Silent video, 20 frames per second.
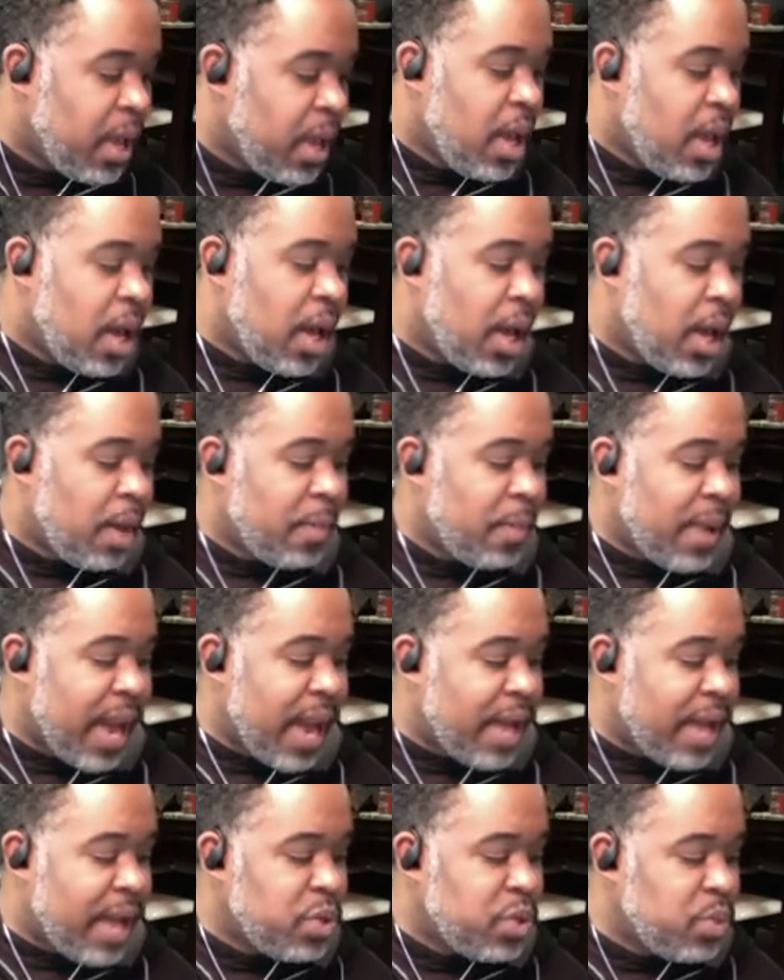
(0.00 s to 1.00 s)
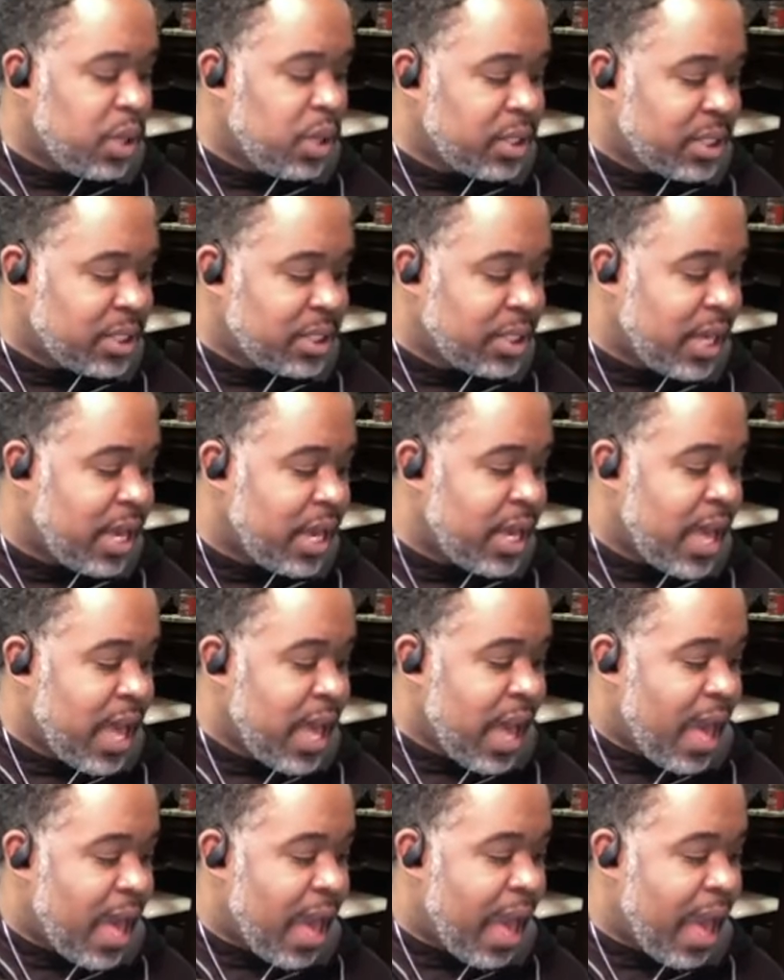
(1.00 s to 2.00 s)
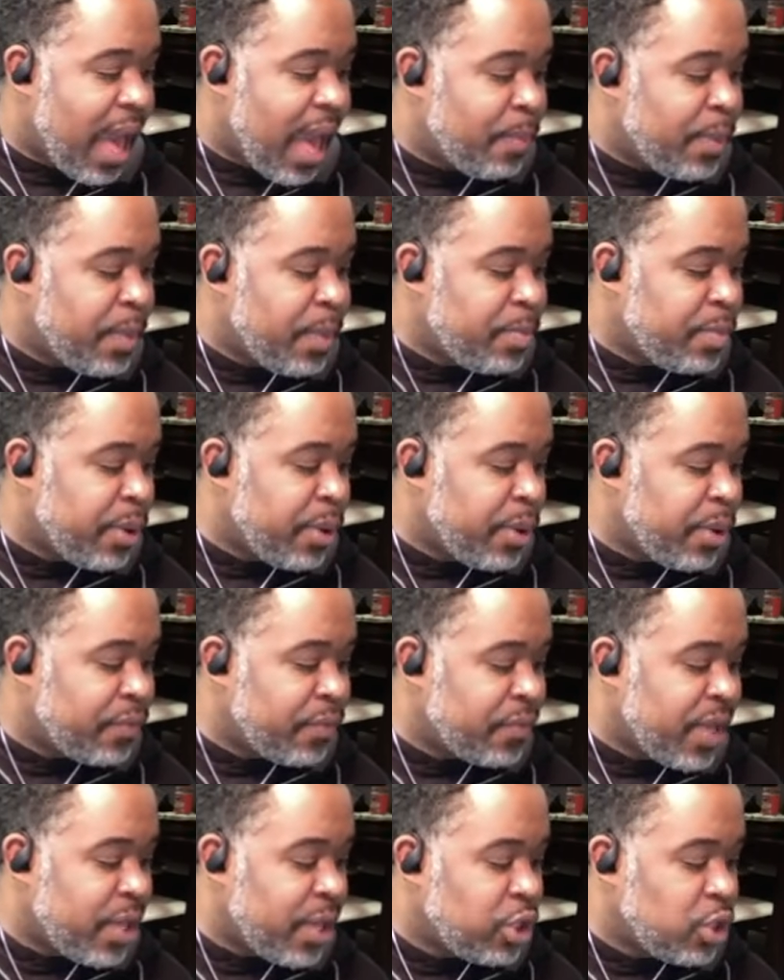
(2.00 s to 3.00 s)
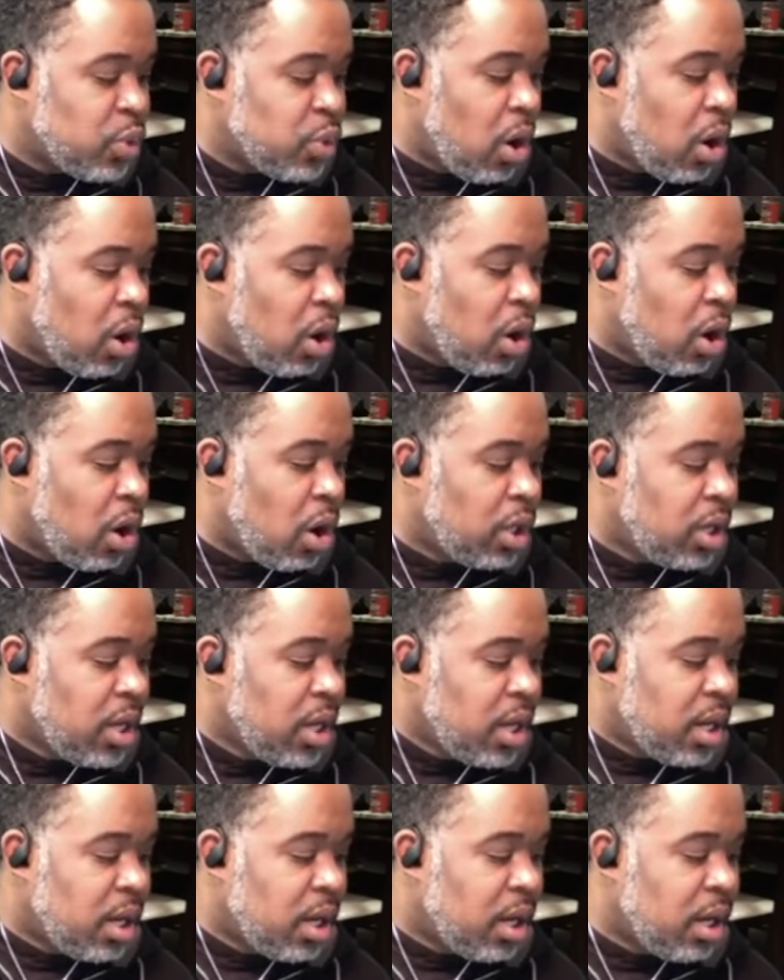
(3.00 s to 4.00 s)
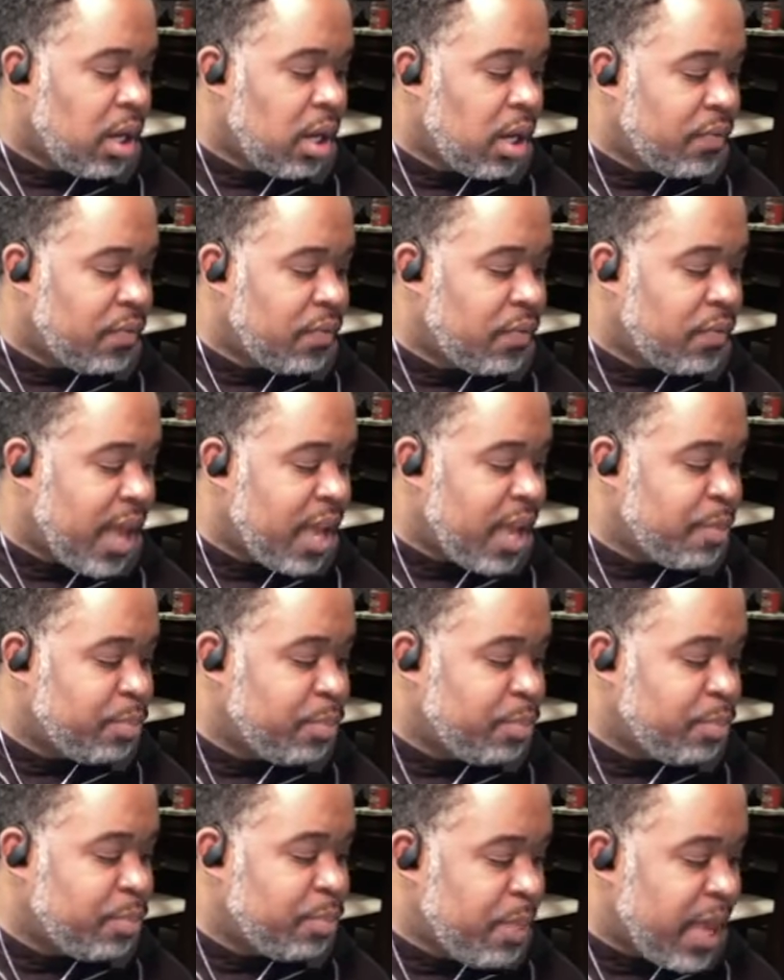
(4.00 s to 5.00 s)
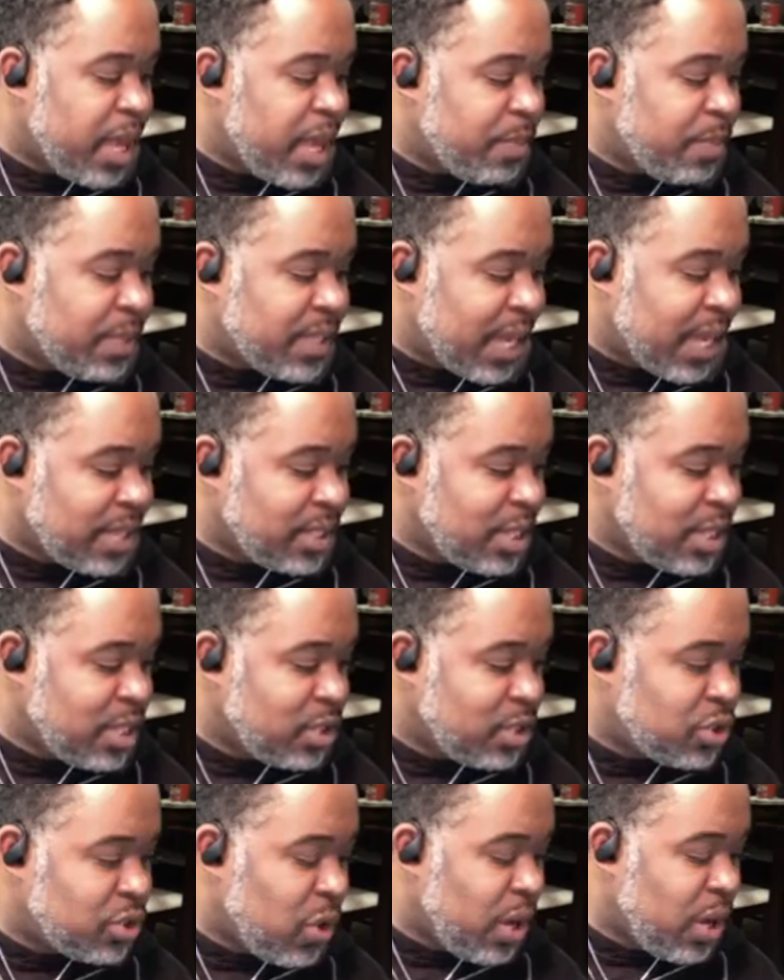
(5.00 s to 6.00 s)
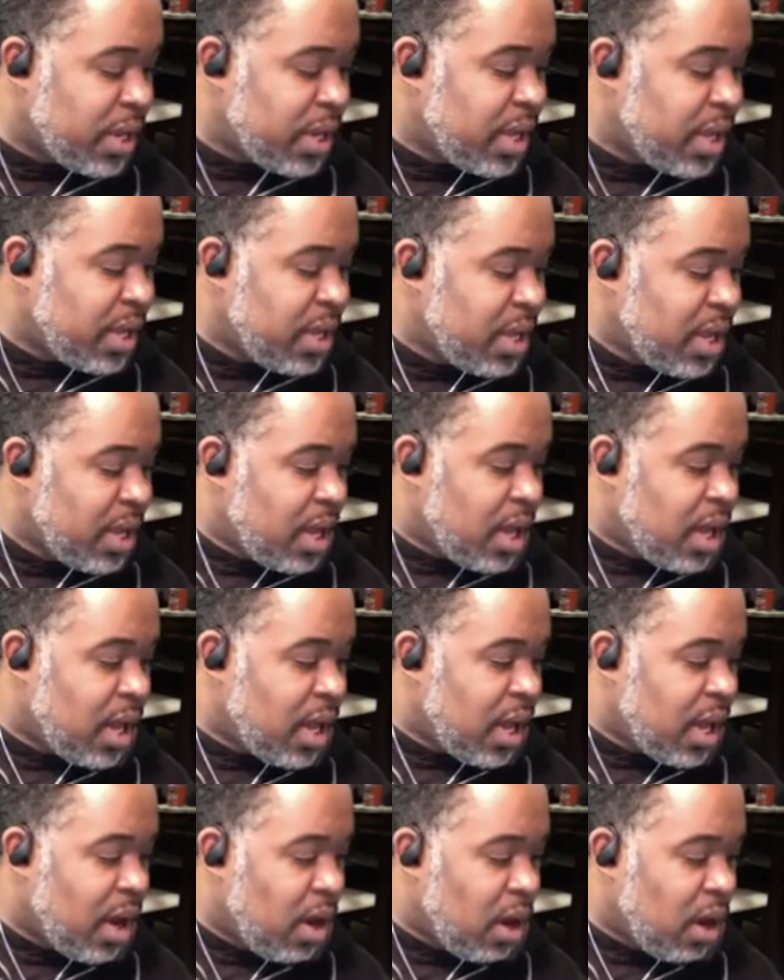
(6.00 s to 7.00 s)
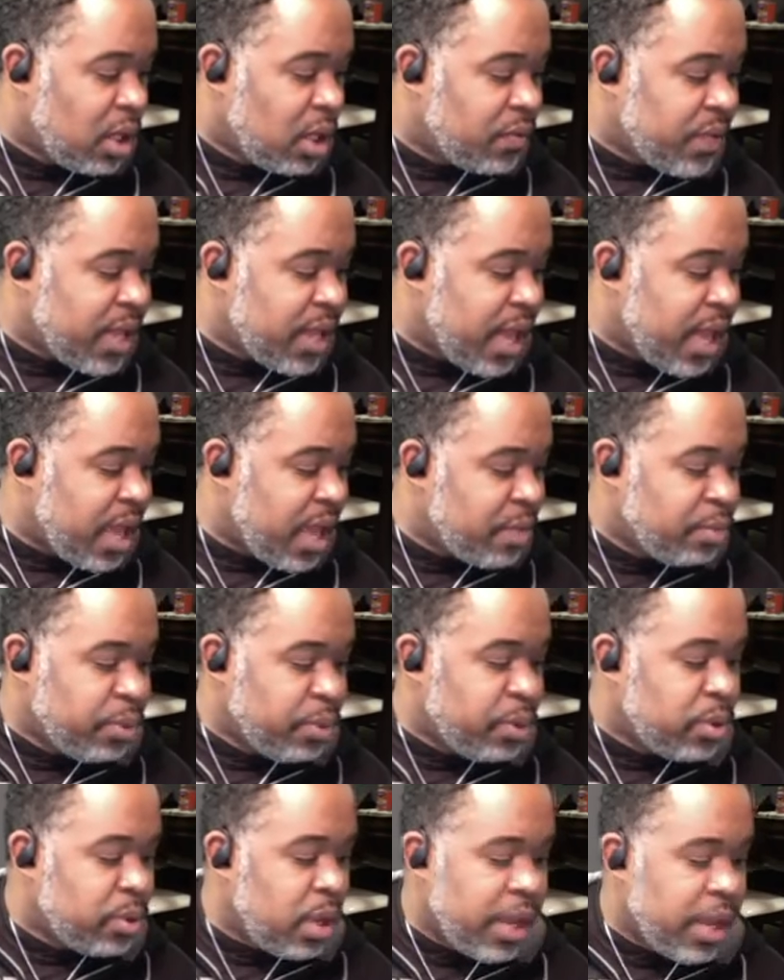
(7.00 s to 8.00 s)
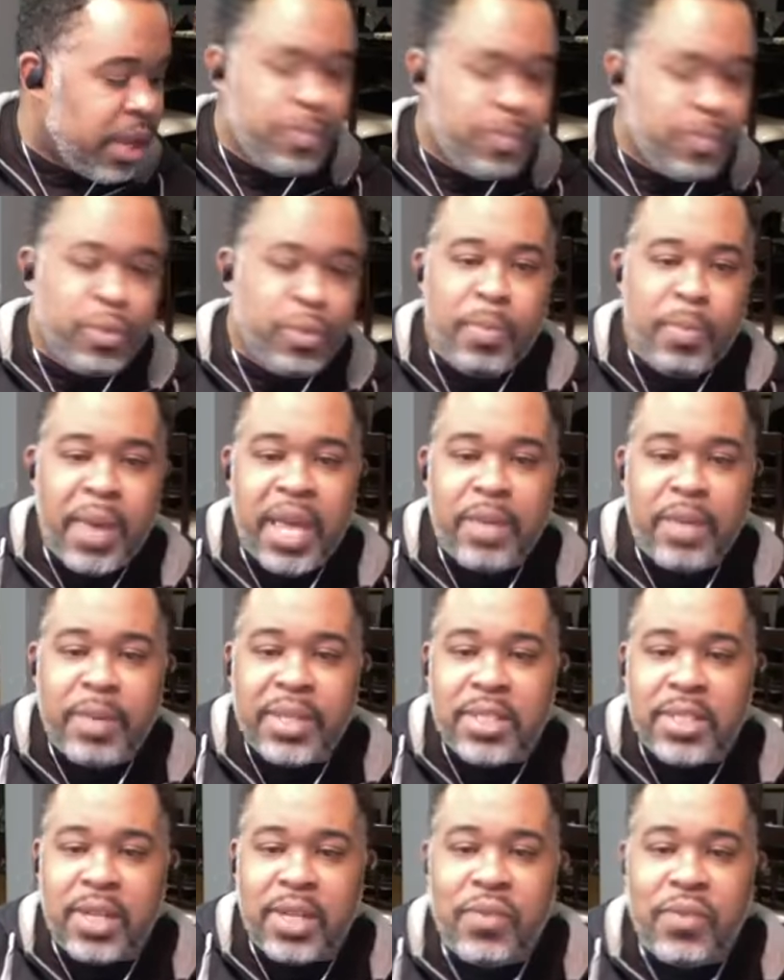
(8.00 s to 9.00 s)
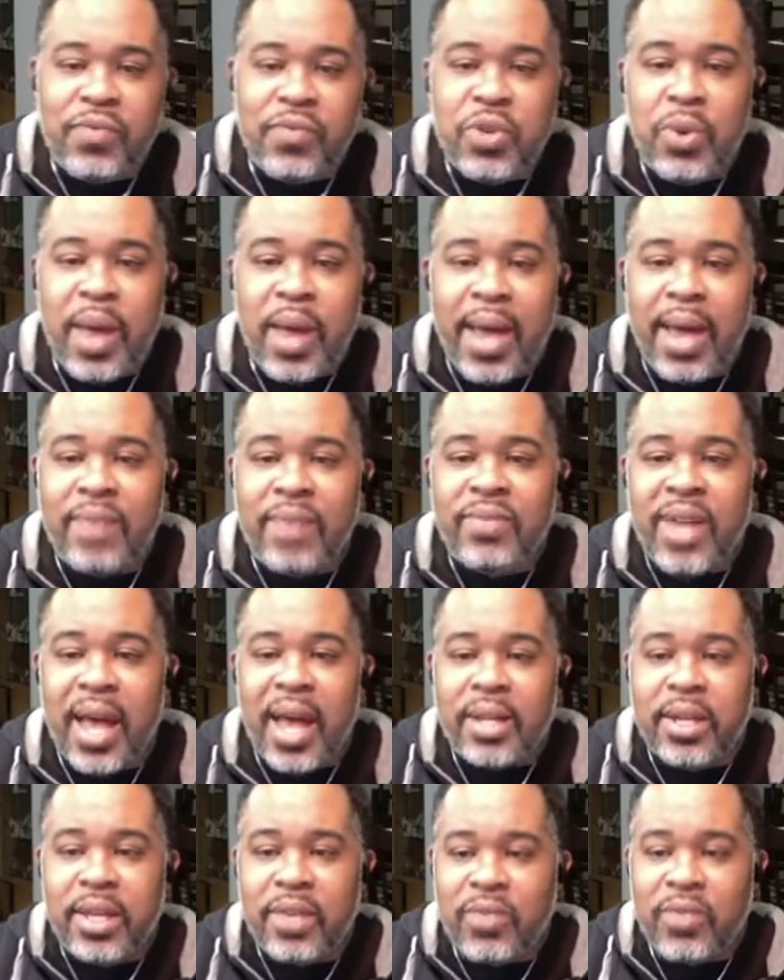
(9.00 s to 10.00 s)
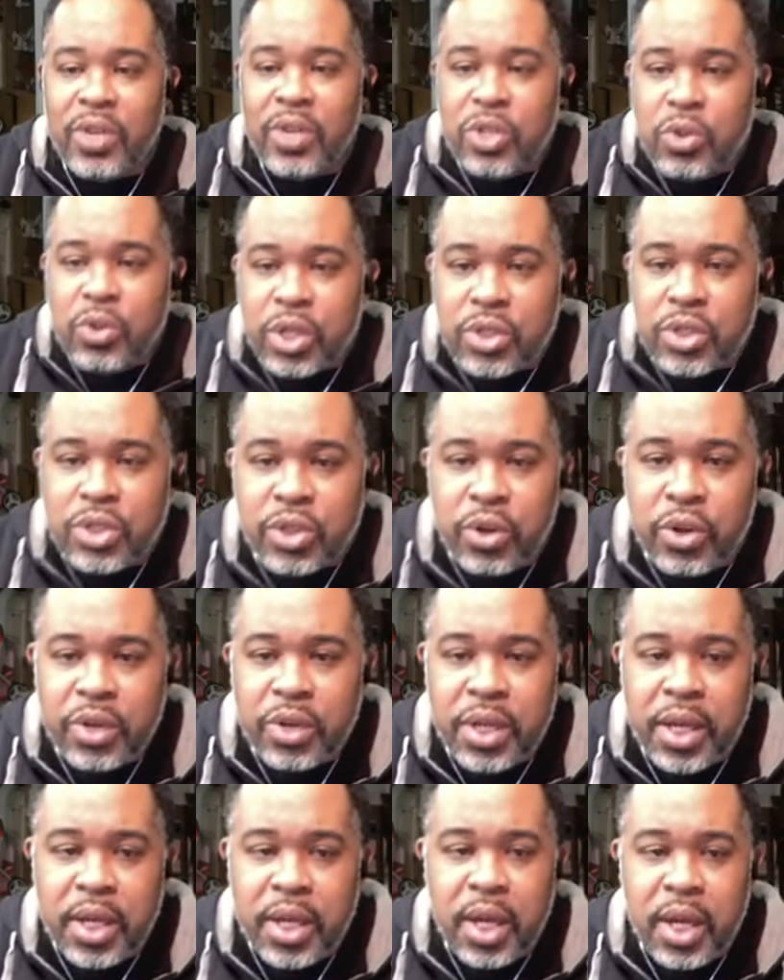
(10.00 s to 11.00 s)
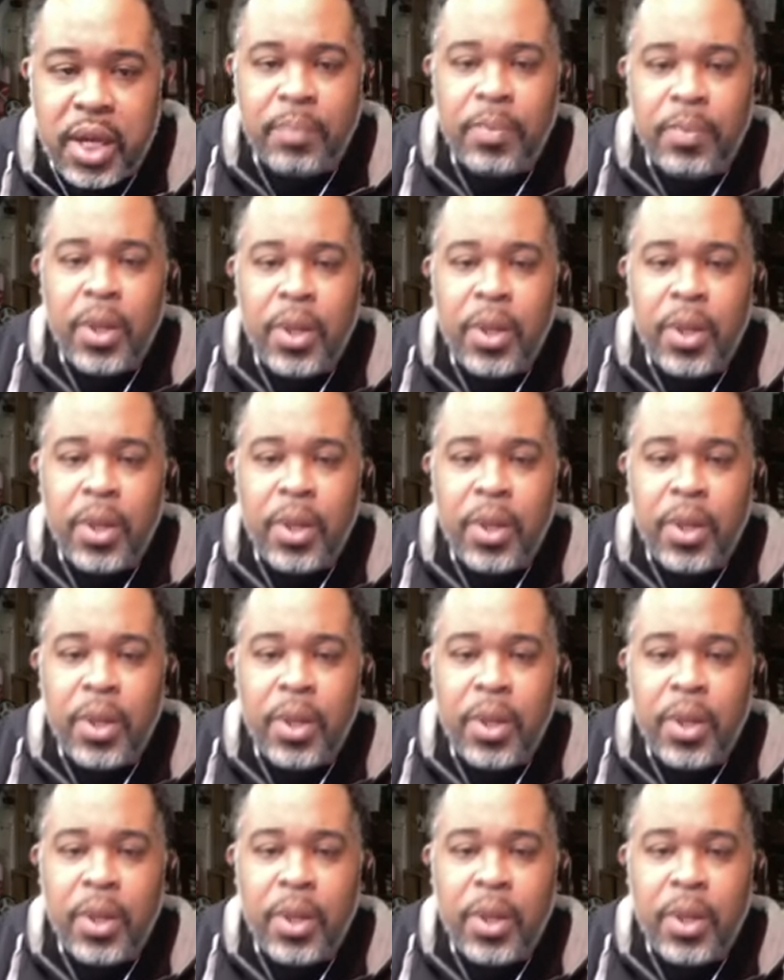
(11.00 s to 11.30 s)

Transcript: Uh, but I do want to say Happy birthday to all of the April babies. I see you, Toya. Uh, all of the April April babies, and if you have not given, you can certainly um,